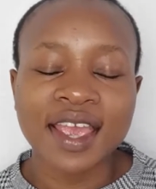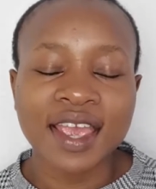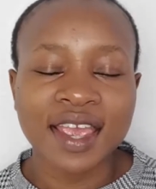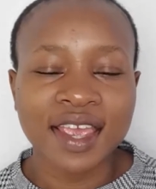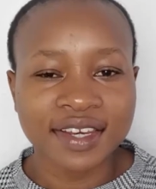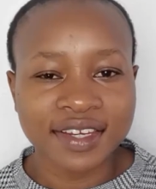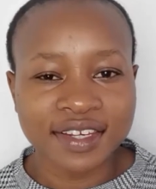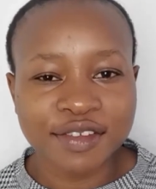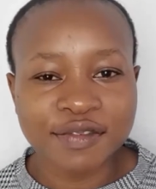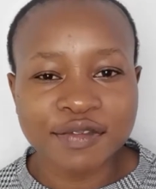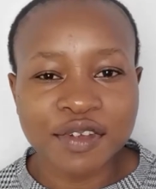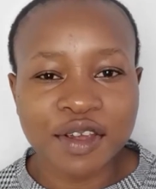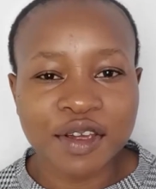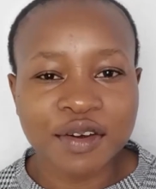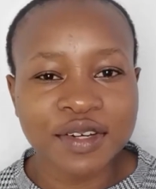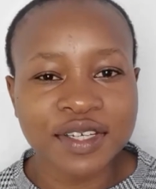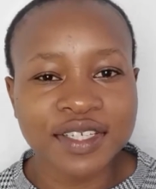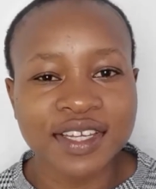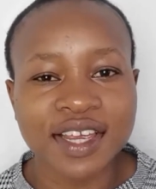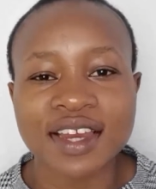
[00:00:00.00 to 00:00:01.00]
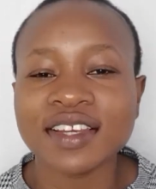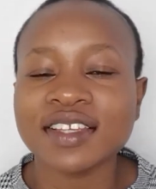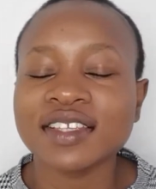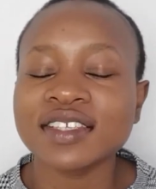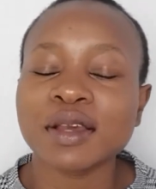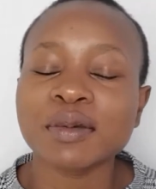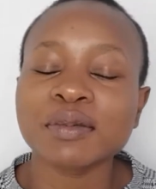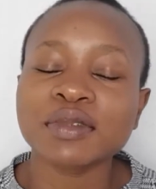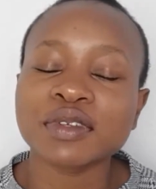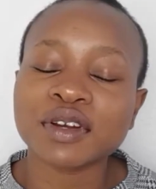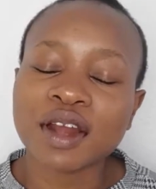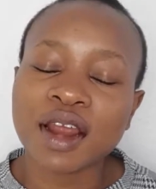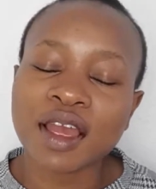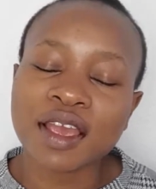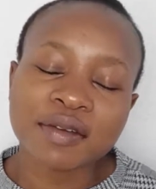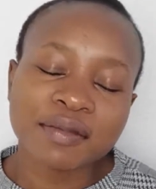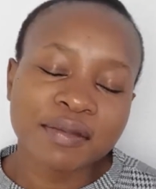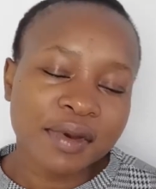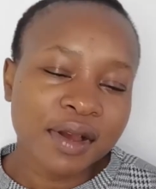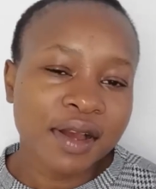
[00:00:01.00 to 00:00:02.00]
And if you're a returning
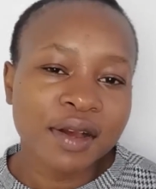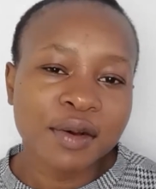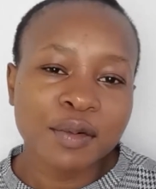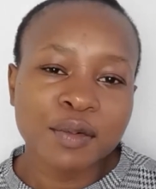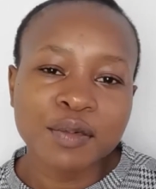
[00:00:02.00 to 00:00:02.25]
subscriber,